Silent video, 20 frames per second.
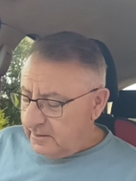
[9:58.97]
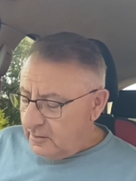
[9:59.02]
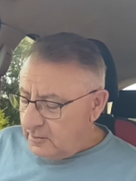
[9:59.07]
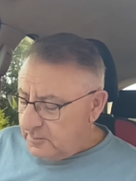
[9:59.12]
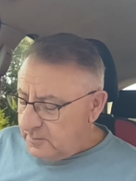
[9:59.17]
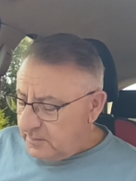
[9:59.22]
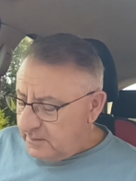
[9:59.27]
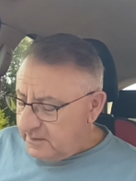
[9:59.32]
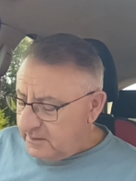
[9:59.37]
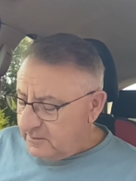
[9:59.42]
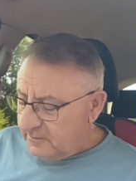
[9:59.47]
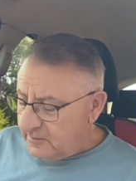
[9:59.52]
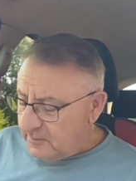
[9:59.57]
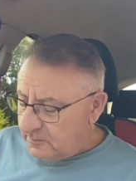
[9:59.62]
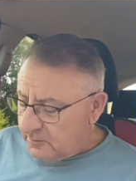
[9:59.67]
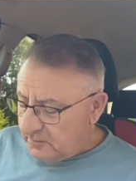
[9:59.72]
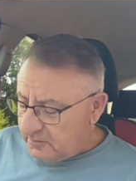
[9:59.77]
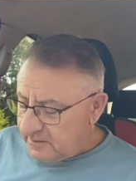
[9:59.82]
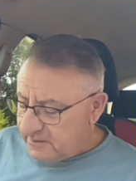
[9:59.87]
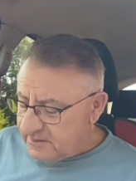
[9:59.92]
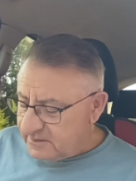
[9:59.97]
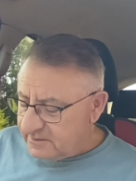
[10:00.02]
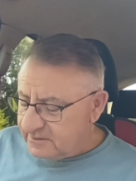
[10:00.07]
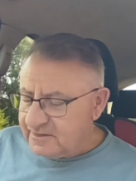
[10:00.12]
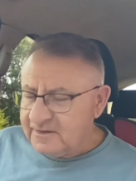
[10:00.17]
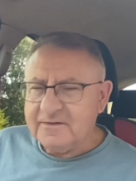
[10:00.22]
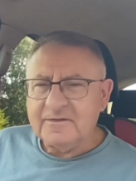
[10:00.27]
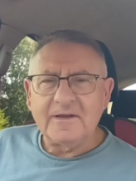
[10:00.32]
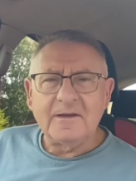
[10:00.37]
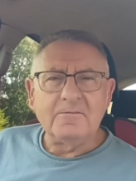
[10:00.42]
The opening of the
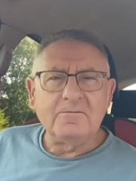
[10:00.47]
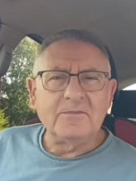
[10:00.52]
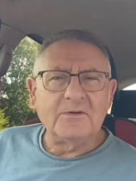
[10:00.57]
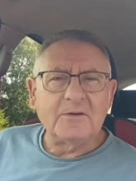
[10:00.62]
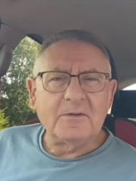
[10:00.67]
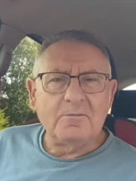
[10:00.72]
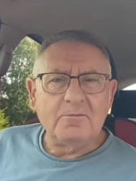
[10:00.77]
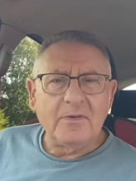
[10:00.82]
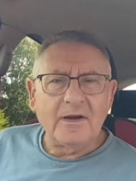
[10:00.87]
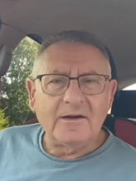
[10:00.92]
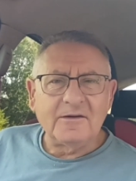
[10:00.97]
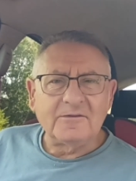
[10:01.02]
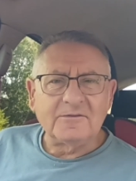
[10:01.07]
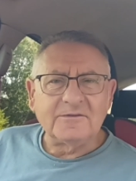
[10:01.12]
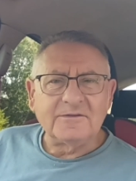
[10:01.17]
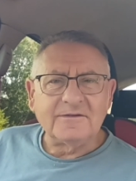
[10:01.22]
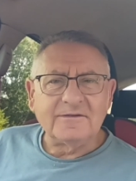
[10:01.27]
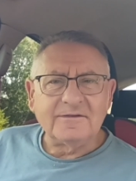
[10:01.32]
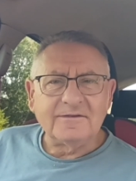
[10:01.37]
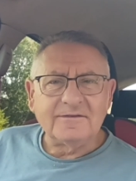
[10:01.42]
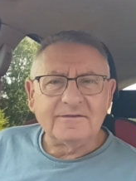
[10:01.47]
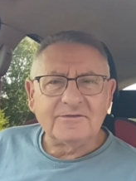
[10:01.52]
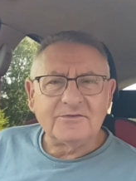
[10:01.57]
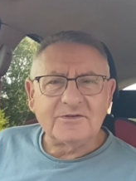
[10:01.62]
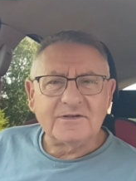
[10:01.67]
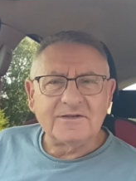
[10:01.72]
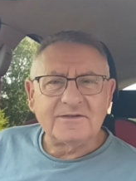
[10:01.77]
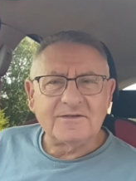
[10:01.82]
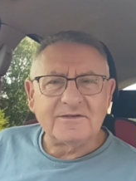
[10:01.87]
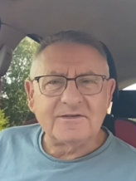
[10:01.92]
prison to them that are bound,
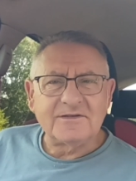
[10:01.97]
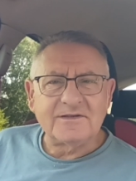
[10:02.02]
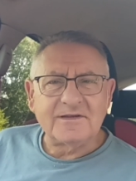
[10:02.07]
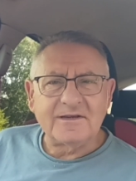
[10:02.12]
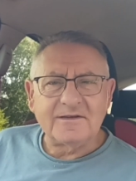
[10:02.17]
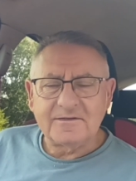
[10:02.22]
Jesus